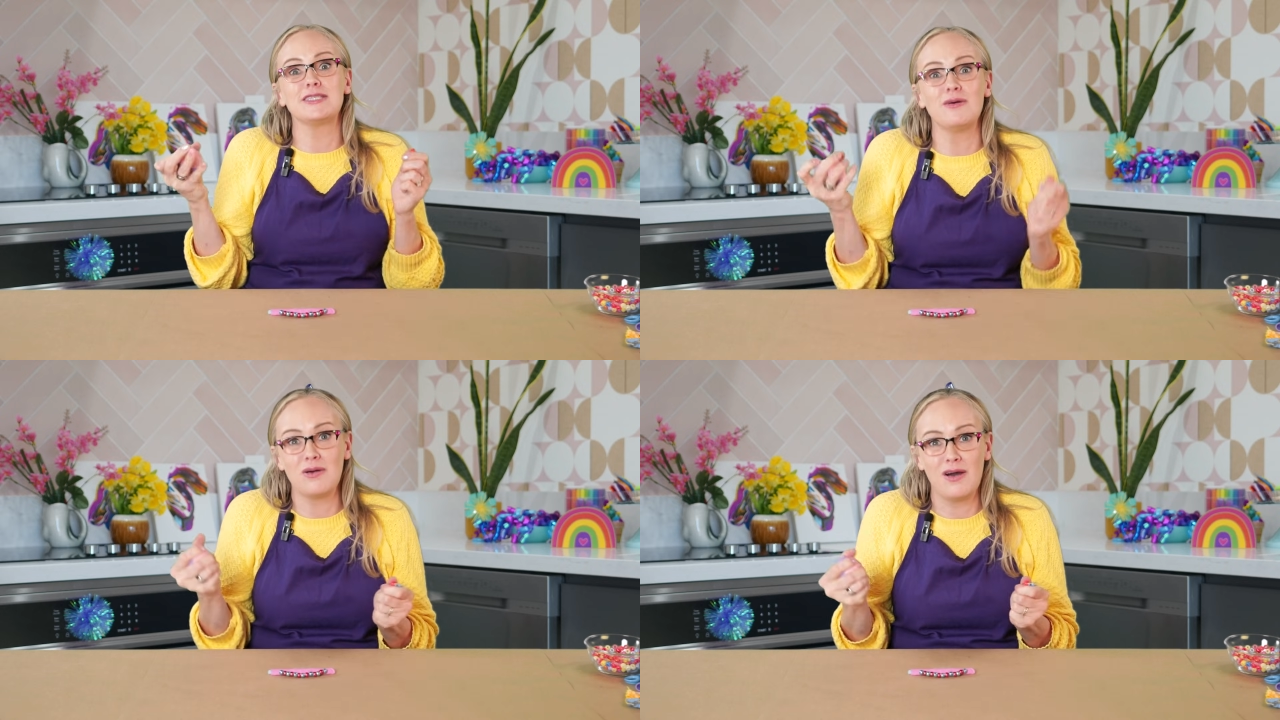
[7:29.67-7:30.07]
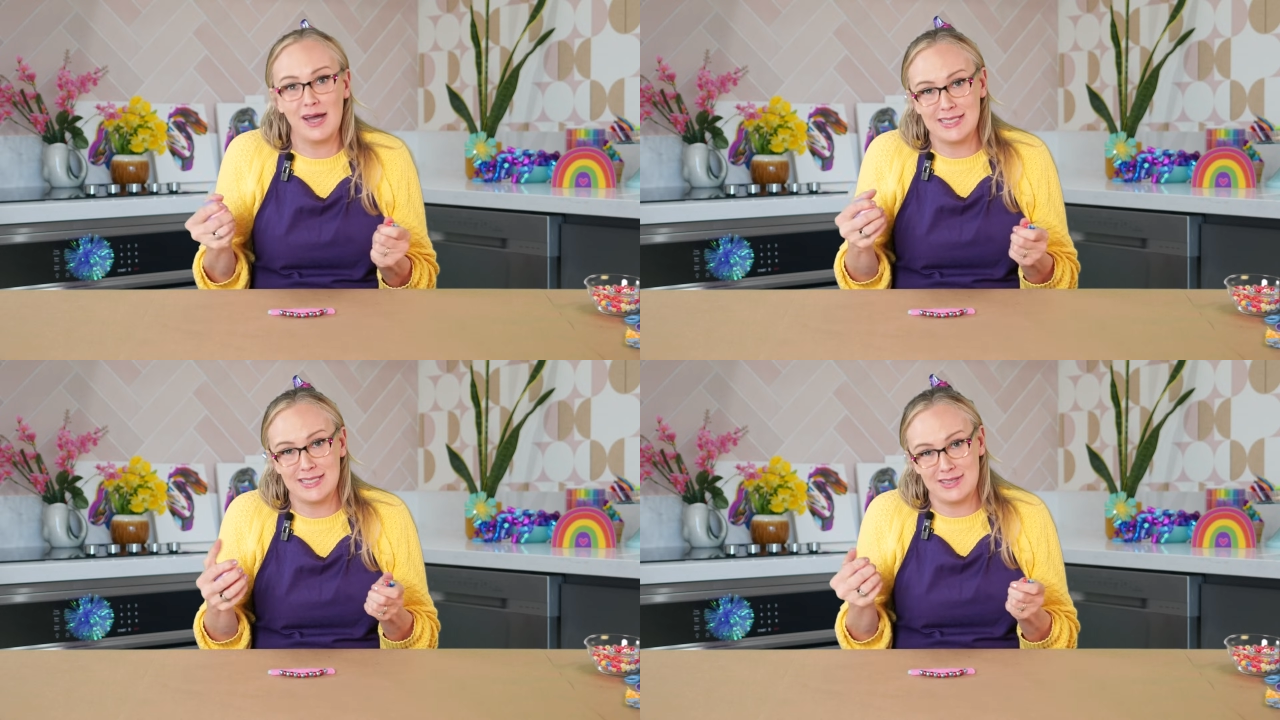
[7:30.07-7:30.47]
so
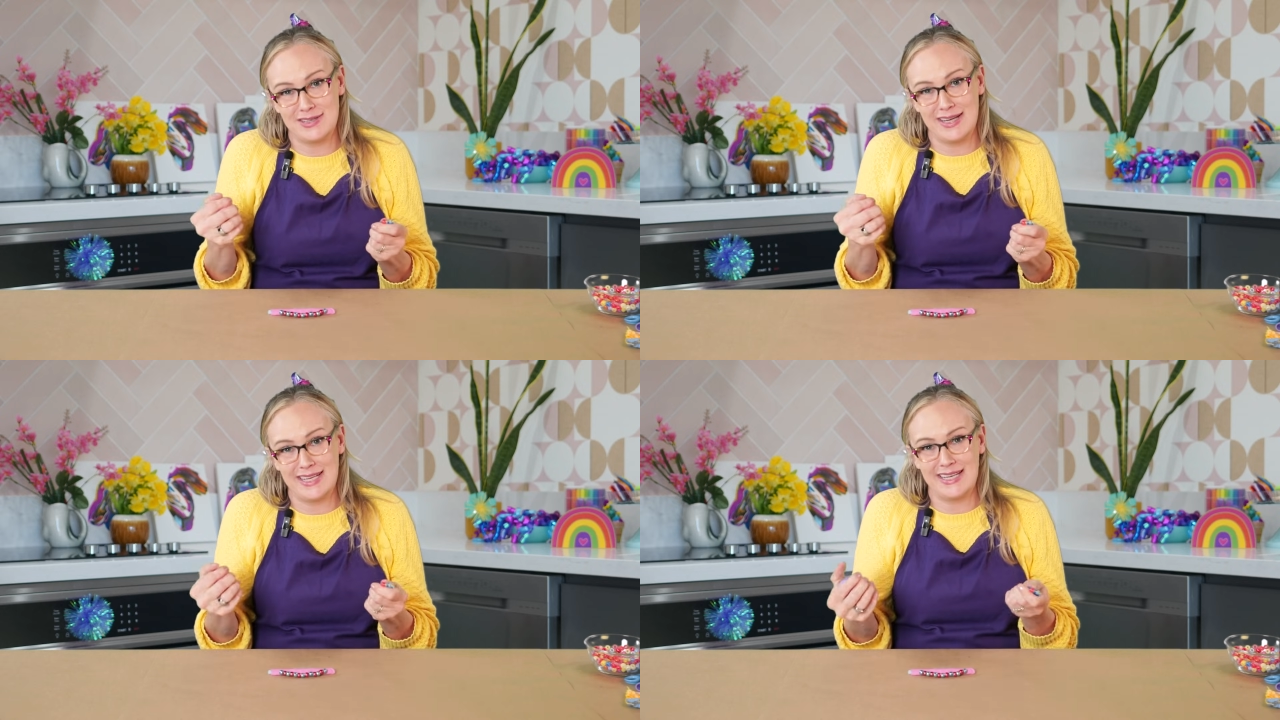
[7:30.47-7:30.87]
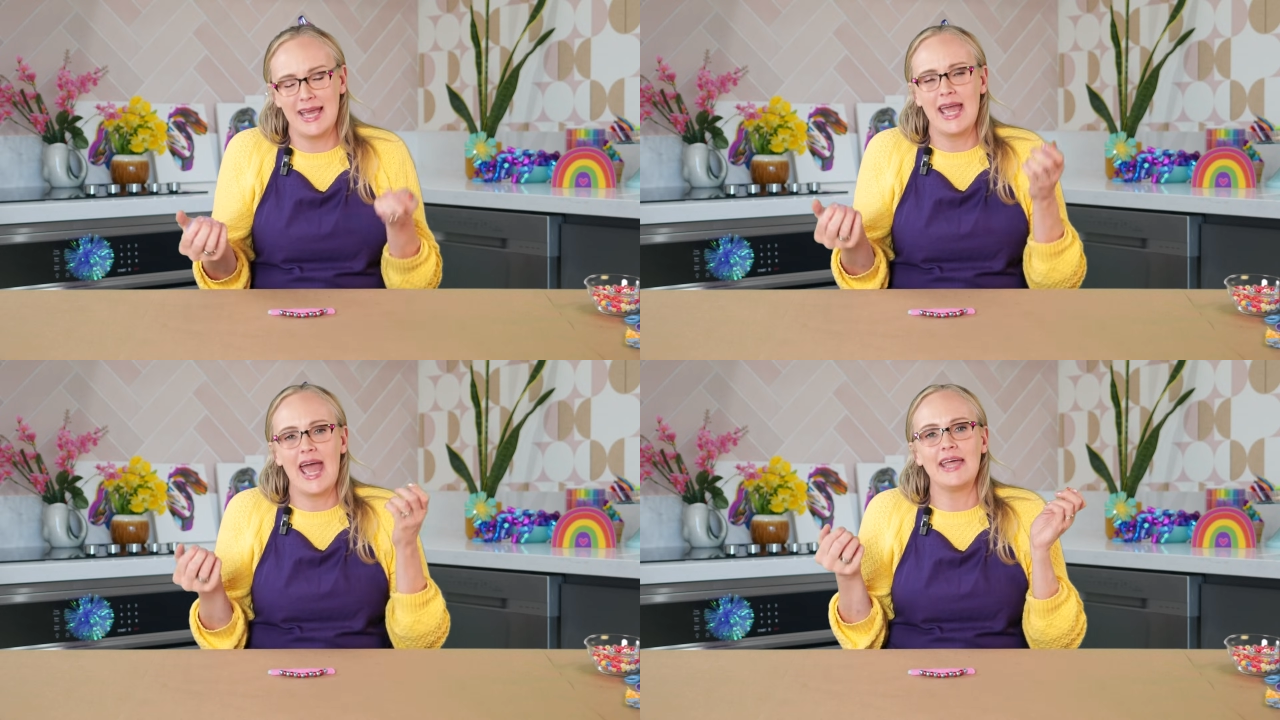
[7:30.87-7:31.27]
concentrated,
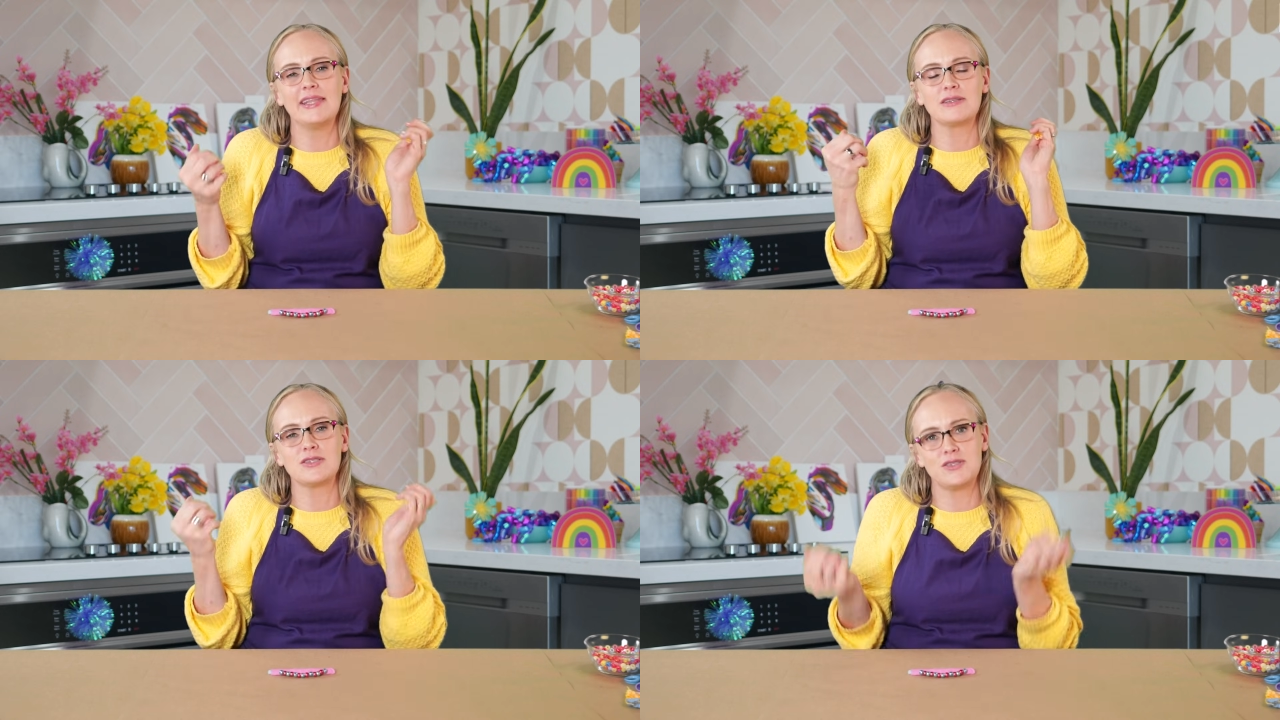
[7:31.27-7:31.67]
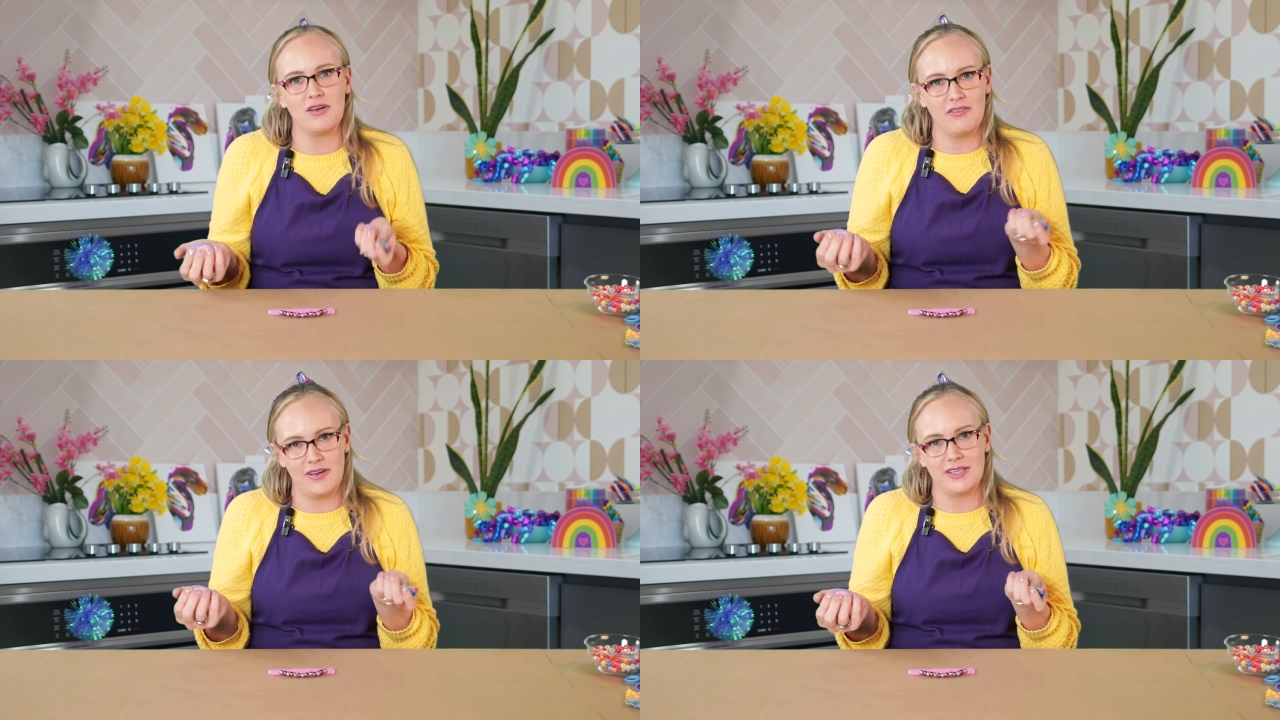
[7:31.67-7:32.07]
and they're
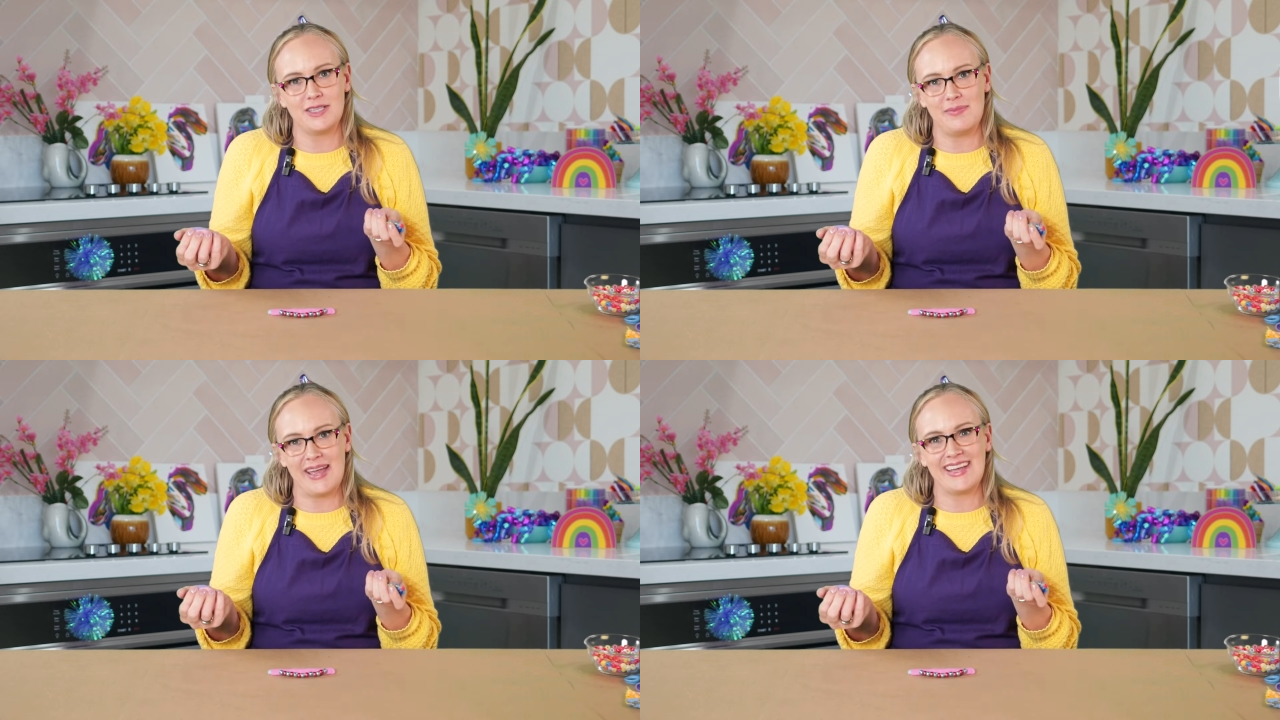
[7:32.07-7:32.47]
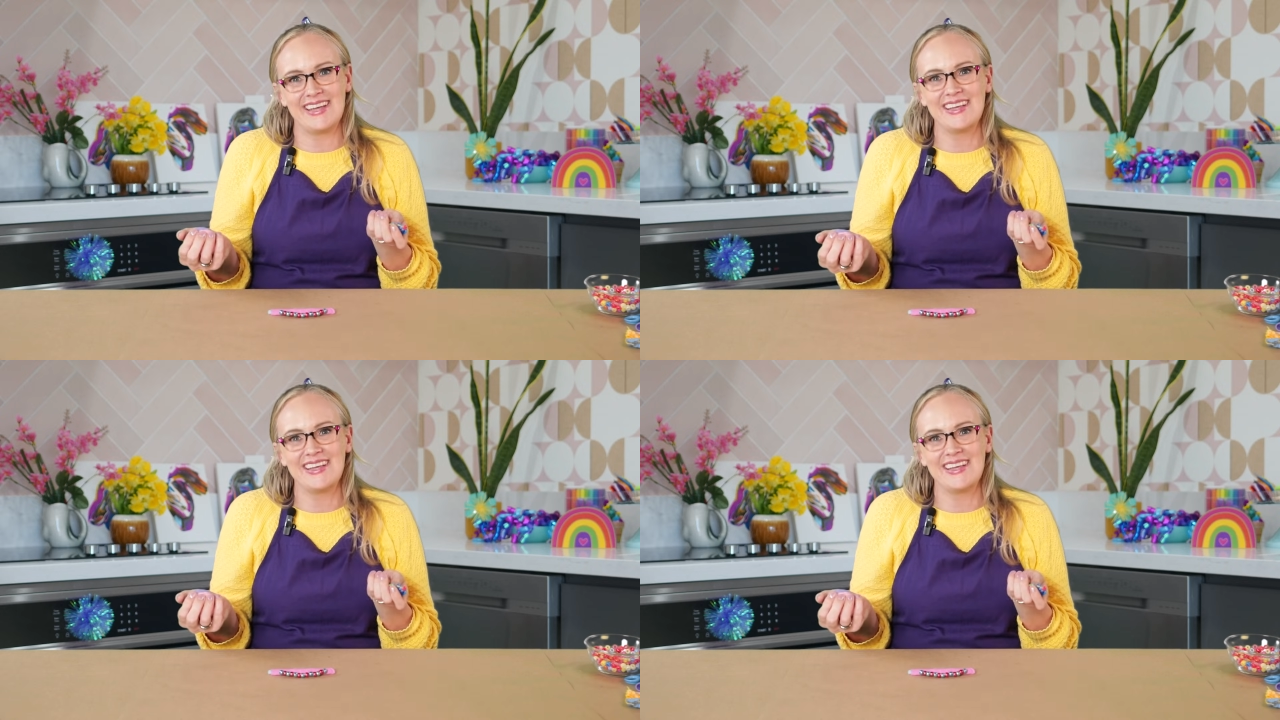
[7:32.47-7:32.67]
so fun to make.